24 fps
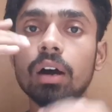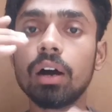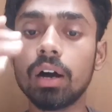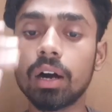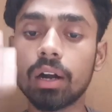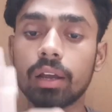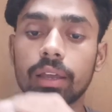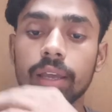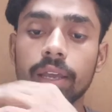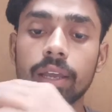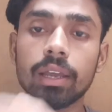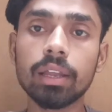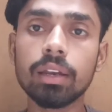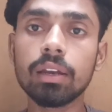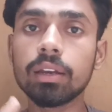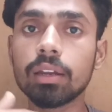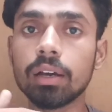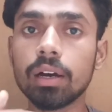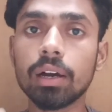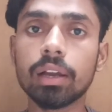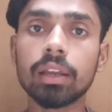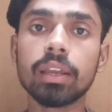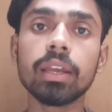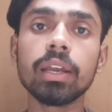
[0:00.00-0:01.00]
again,
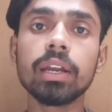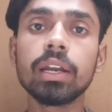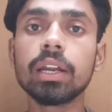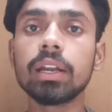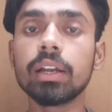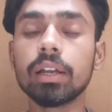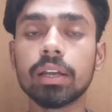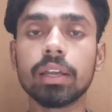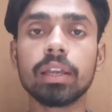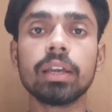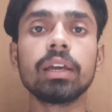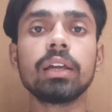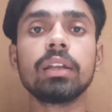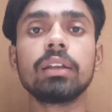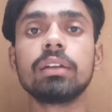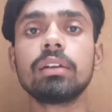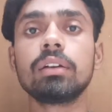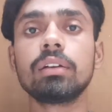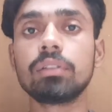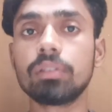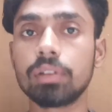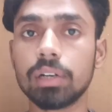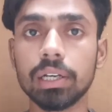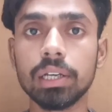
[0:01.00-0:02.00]
again, and again,
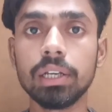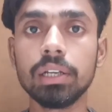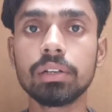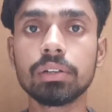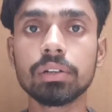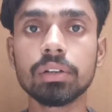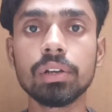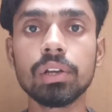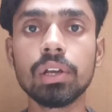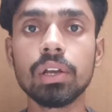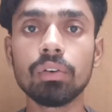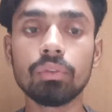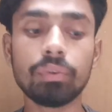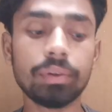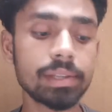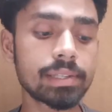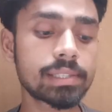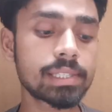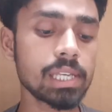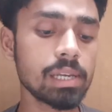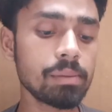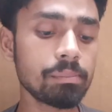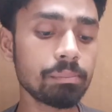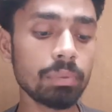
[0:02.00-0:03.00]
right? For
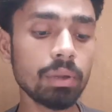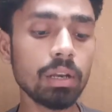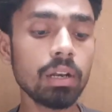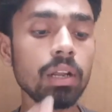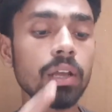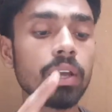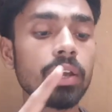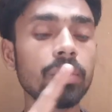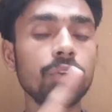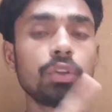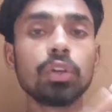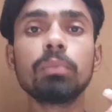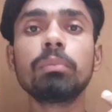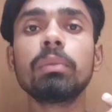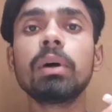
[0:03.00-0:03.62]
example, your